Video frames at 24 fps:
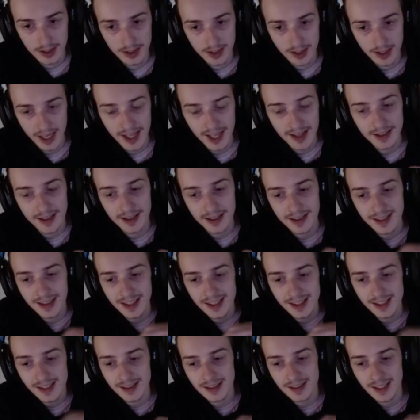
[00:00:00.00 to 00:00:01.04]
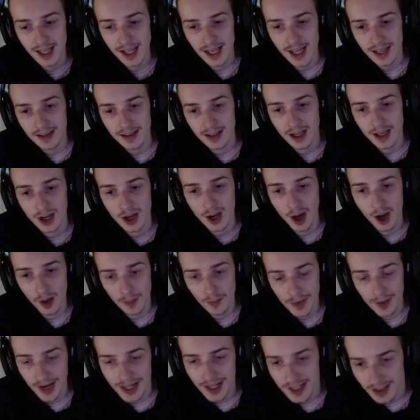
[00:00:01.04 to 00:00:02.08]
and this is not a
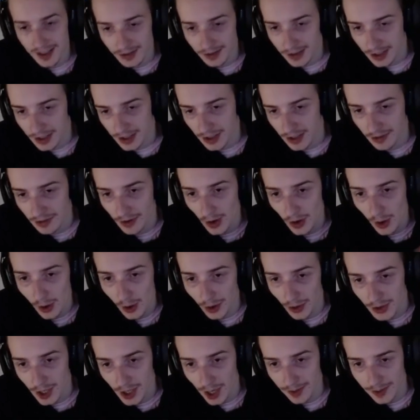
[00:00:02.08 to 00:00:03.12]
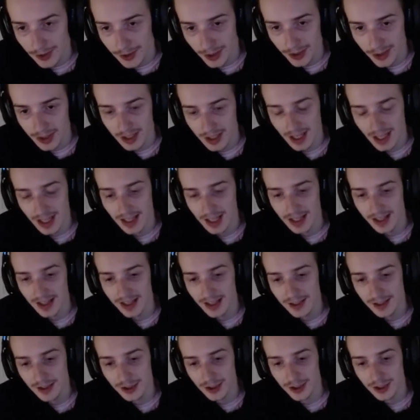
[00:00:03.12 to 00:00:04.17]
comprehensive list of all the options,
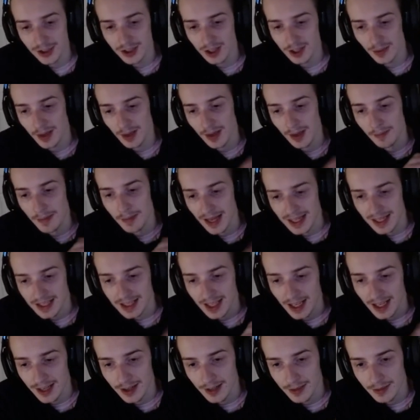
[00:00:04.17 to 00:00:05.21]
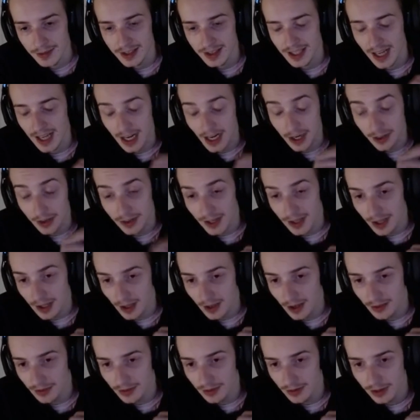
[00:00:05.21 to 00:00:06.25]
this is just some of the best items that I could think
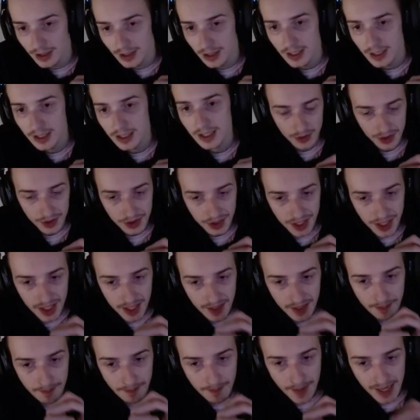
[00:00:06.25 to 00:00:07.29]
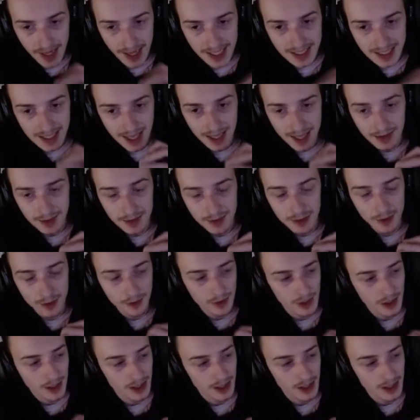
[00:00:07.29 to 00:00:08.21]
of. The best item, so